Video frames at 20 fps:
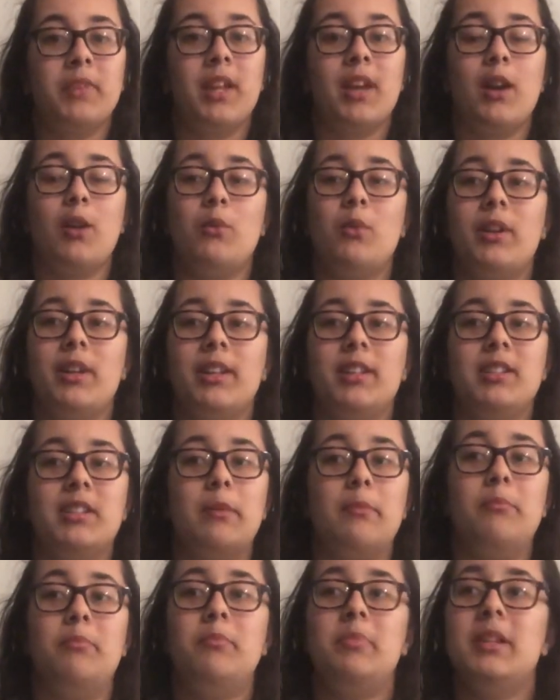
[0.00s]
I wanted to
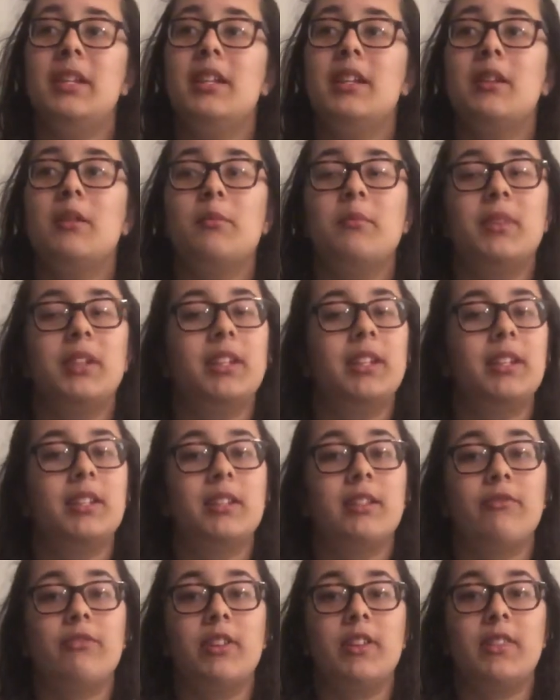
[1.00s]
be a million
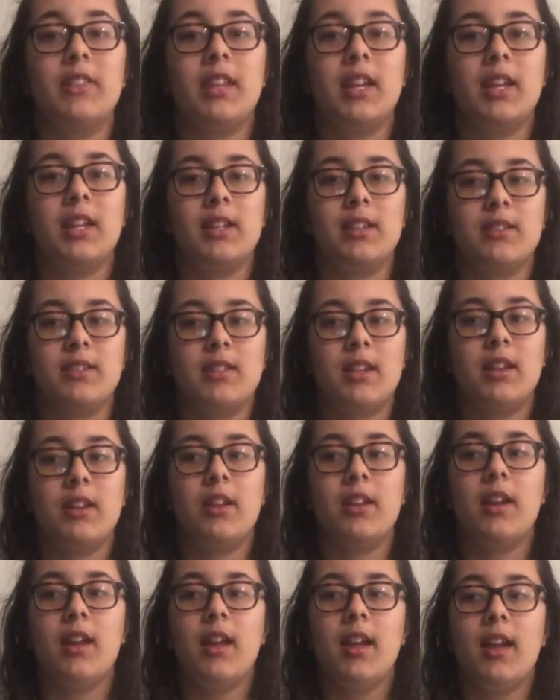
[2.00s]
different things, and
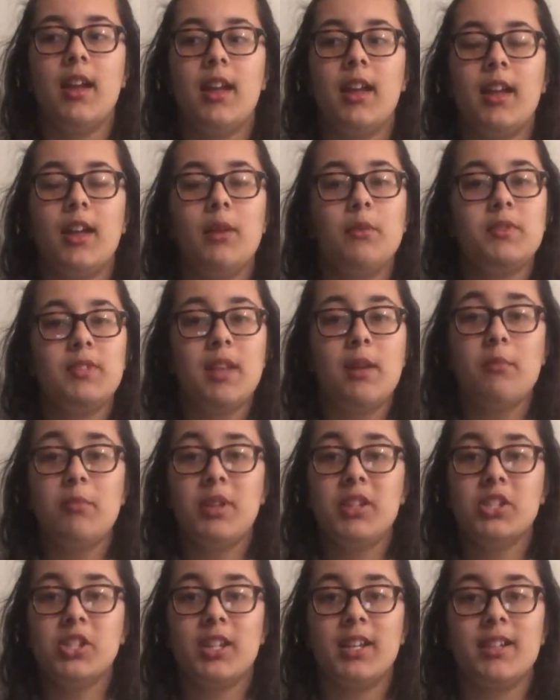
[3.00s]
it was
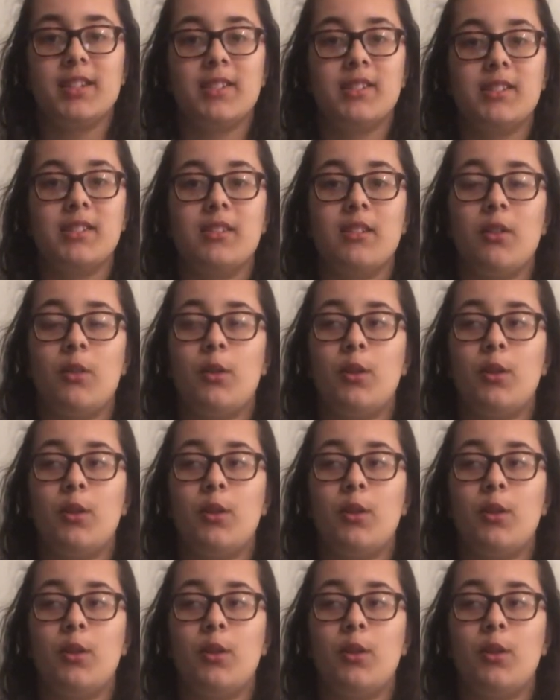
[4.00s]
ambitious,